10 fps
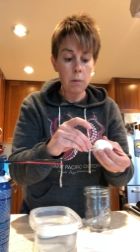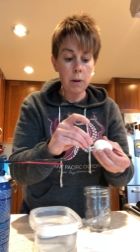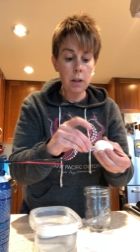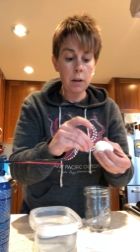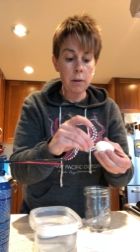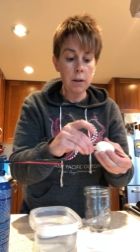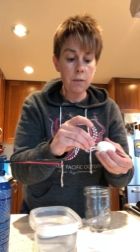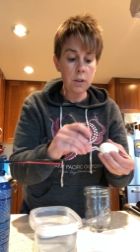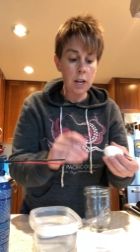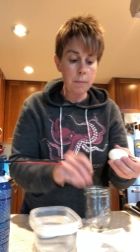Wiggle it around a
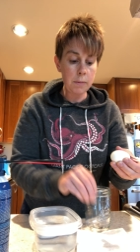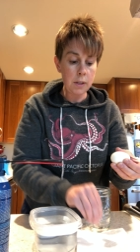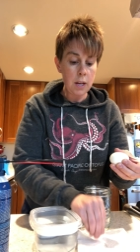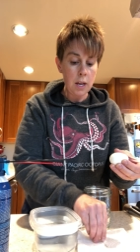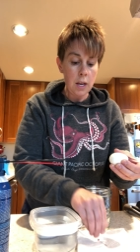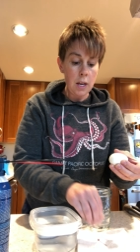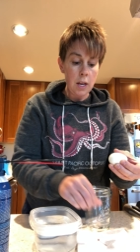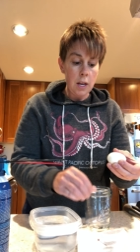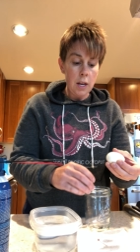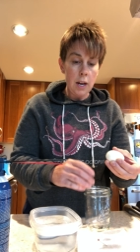few times.
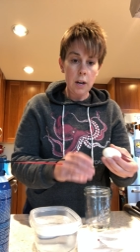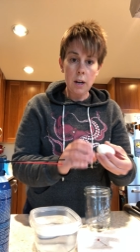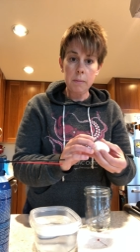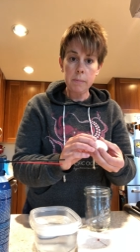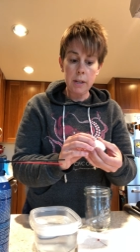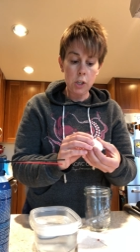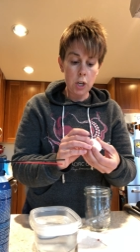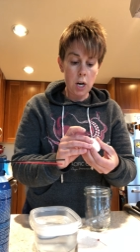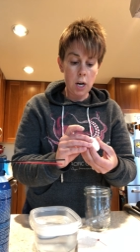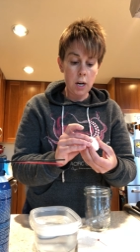Here comes my
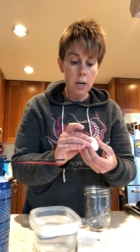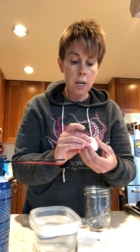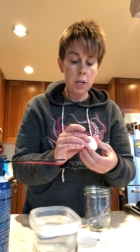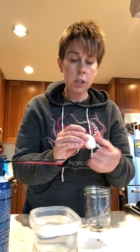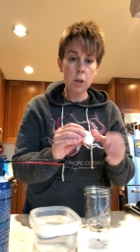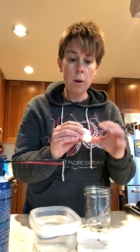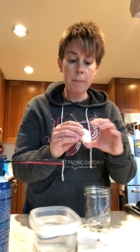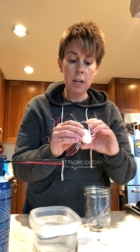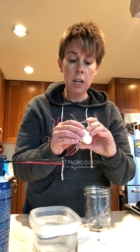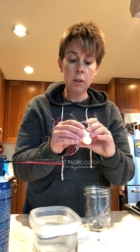jar. So
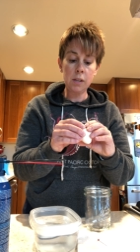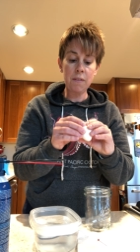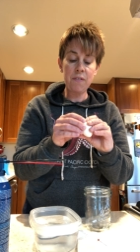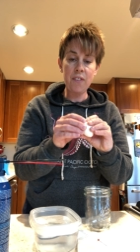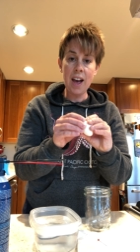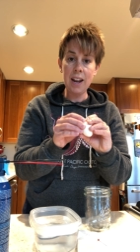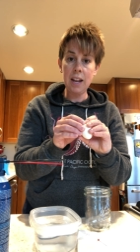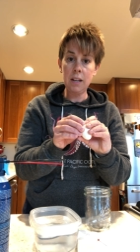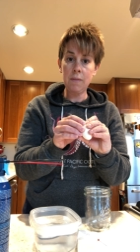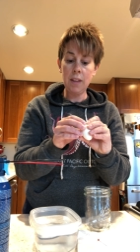I'm gonna use the fat
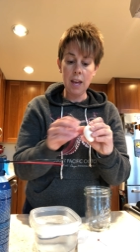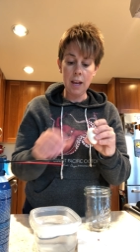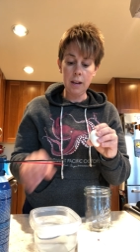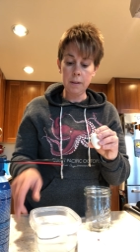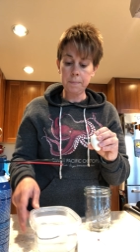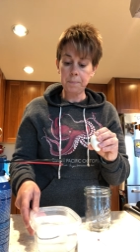end of the egg